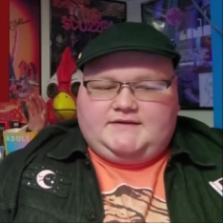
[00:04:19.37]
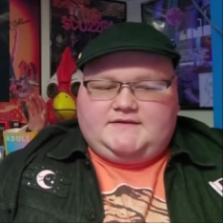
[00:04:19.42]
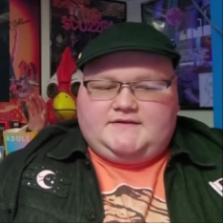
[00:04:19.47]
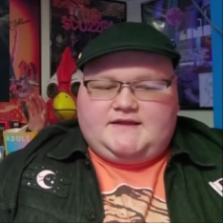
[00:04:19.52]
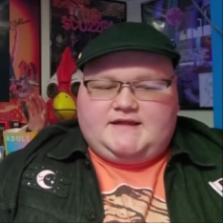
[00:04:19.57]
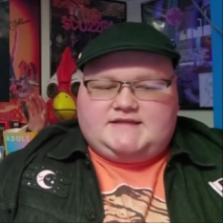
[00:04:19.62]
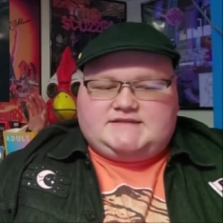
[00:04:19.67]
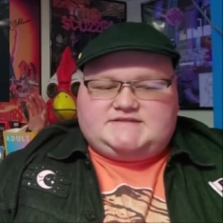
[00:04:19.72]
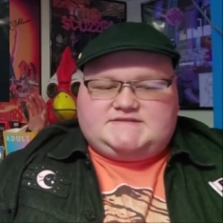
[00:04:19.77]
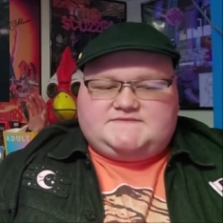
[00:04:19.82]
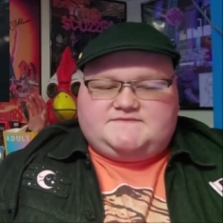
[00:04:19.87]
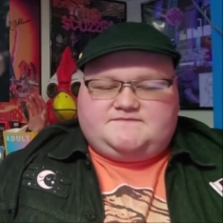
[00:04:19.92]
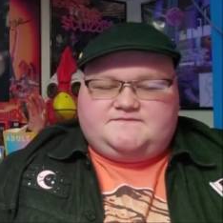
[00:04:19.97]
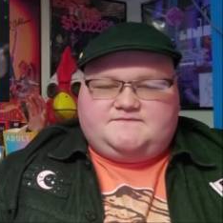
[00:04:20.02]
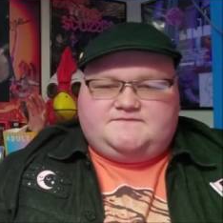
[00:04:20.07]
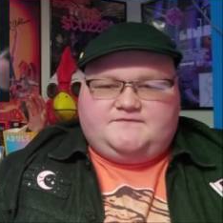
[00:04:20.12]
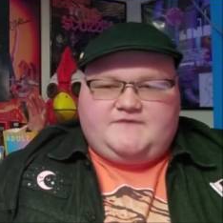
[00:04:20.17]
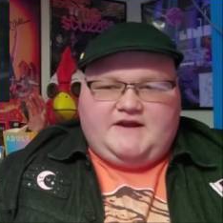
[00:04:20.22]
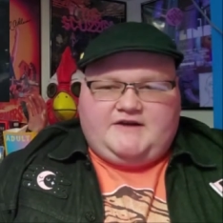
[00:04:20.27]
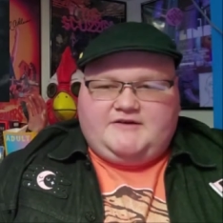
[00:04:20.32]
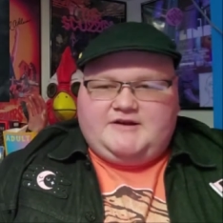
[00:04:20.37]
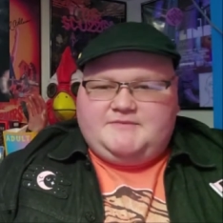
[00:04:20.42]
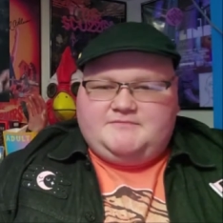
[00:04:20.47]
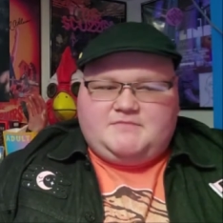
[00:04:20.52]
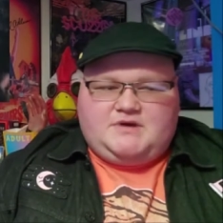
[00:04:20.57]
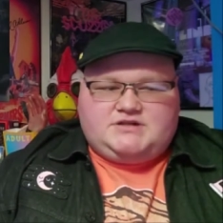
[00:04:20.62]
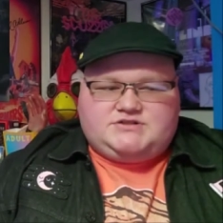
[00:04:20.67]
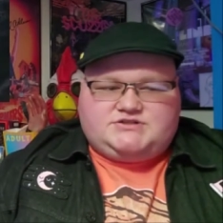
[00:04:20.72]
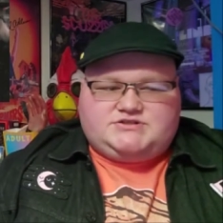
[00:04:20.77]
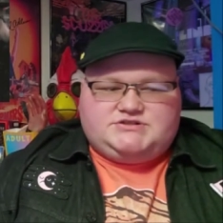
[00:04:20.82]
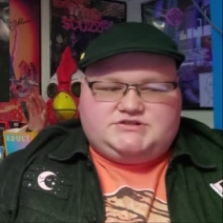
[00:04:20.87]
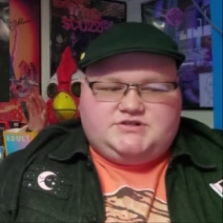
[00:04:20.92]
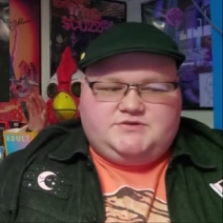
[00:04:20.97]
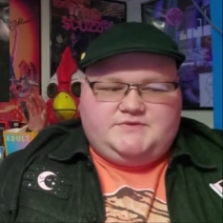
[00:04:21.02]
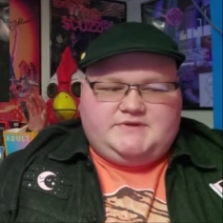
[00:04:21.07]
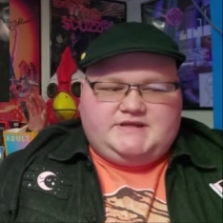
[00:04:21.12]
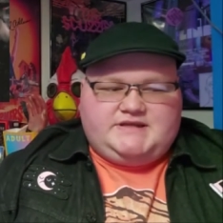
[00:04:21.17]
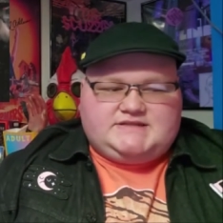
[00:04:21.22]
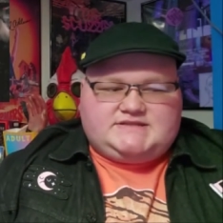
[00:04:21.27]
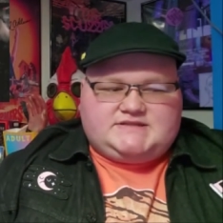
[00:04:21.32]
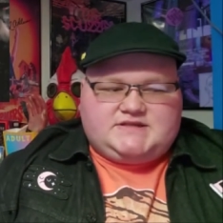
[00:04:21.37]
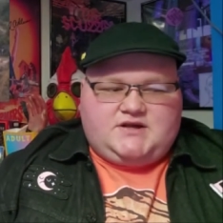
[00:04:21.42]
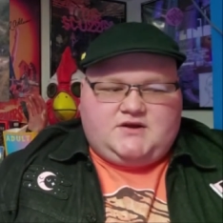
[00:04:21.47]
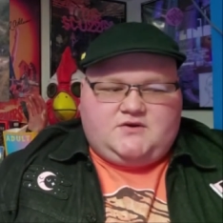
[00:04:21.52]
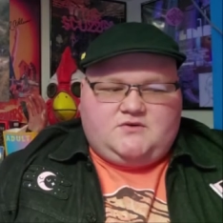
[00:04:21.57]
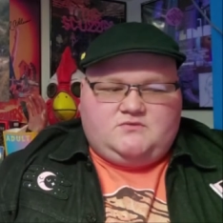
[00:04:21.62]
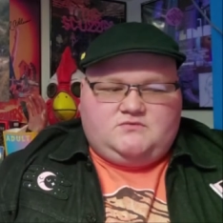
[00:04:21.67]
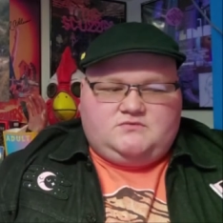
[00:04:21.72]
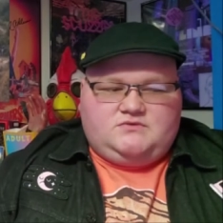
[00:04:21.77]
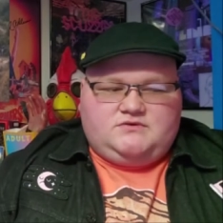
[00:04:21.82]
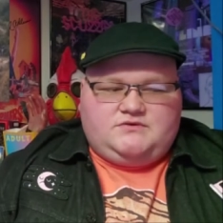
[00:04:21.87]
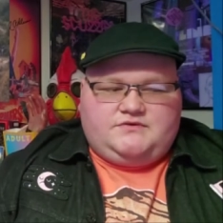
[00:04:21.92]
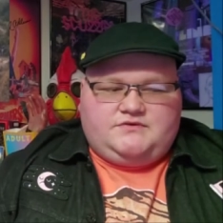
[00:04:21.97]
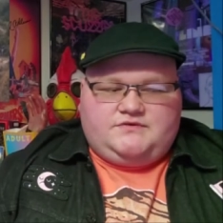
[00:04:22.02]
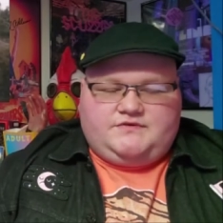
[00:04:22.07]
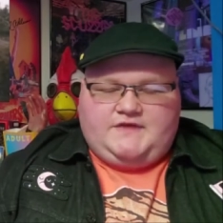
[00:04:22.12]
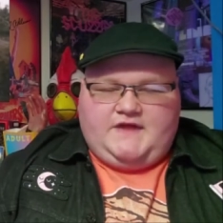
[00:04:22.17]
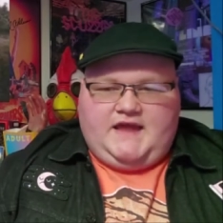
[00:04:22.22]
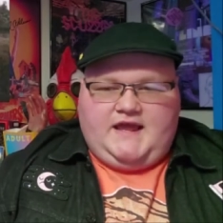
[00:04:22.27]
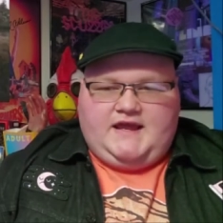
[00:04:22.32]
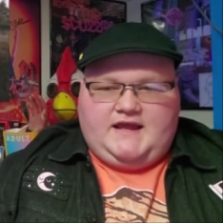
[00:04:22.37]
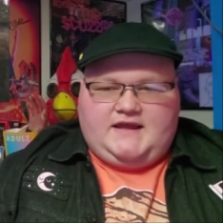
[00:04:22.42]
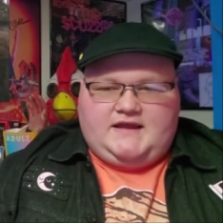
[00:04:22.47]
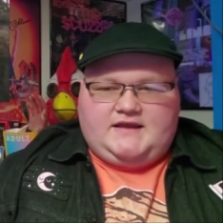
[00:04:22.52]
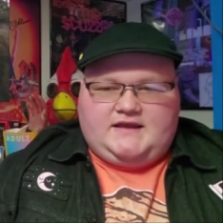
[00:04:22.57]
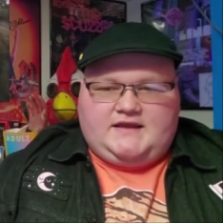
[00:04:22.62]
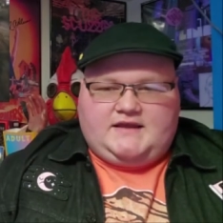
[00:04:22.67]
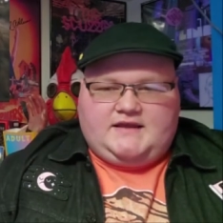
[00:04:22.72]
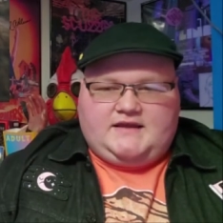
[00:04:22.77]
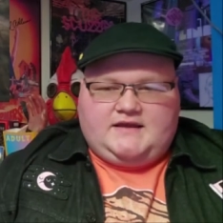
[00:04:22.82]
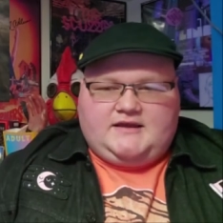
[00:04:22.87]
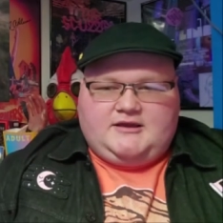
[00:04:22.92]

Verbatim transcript: It's very much doing its own thing,